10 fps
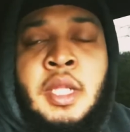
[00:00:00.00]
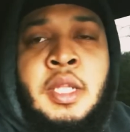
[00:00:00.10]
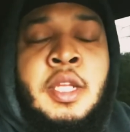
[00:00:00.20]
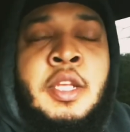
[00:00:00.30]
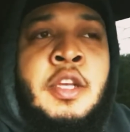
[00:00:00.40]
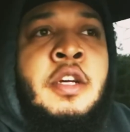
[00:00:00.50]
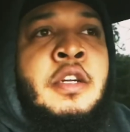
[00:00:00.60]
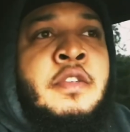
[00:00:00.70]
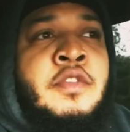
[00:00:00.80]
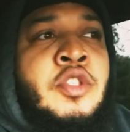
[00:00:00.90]
The year
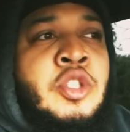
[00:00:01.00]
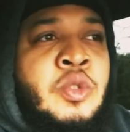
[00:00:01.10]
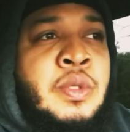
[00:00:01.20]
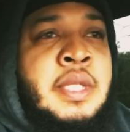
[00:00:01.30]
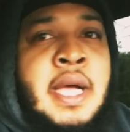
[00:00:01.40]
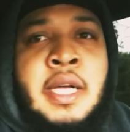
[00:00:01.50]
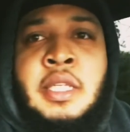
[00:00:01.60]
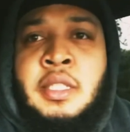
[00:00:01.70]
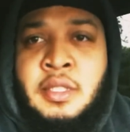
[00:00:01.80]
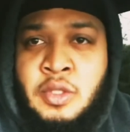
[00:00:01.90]
of
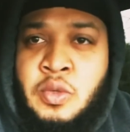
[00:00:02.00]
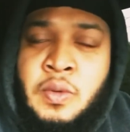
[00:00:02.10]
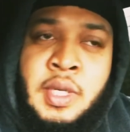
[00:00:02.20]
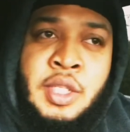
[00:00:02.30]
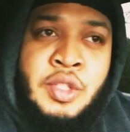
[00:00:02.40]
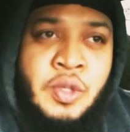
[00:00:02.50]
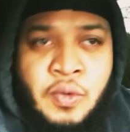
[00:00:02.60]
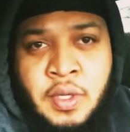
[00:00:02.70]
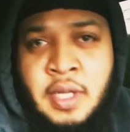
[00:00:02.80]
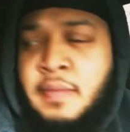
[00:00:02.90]
2022
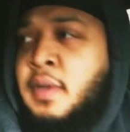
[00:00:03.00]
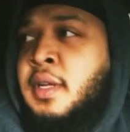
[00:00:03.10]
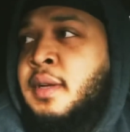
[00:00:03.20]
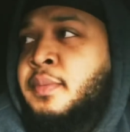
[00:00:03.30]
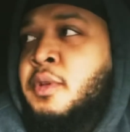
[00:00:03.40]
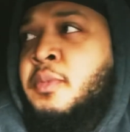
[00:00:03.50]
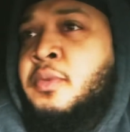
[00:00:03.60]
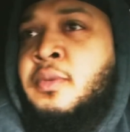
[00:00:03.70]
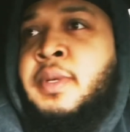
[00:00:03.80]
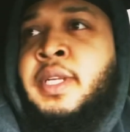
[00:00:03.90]
coming up,
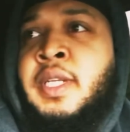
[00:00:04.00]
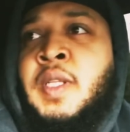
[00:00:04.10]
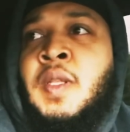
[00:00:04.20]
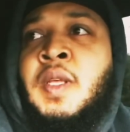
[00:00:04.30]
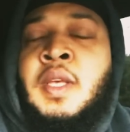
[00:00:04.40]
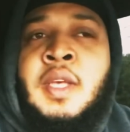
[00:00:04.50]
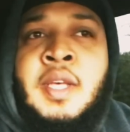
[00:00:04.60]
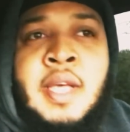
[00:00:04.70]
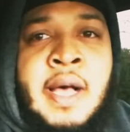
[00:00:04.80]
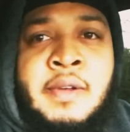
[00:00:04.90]
people, man.
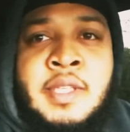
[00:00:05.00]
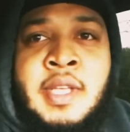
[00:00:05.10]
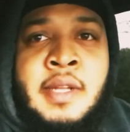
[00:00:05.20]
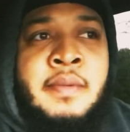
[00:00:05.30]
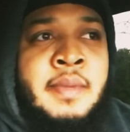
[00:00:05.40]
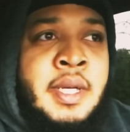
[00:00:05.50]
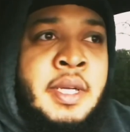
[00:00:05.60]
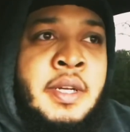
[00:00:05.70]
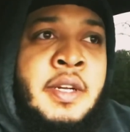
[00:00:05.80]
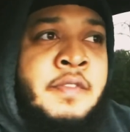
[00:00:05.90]
I was telling my
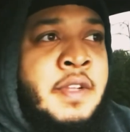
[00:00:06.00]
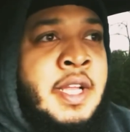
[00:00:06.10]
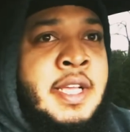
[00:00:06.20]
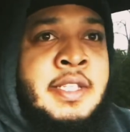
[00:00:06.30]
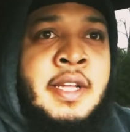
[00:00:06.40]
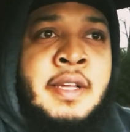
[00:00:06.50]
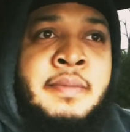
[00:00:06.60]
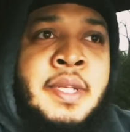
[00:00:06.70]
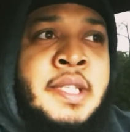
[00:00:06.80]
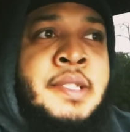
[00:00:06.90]
girlfriend last night,
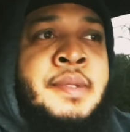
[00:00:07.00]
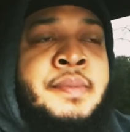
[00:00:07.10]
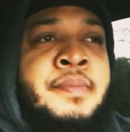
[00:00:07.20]
man.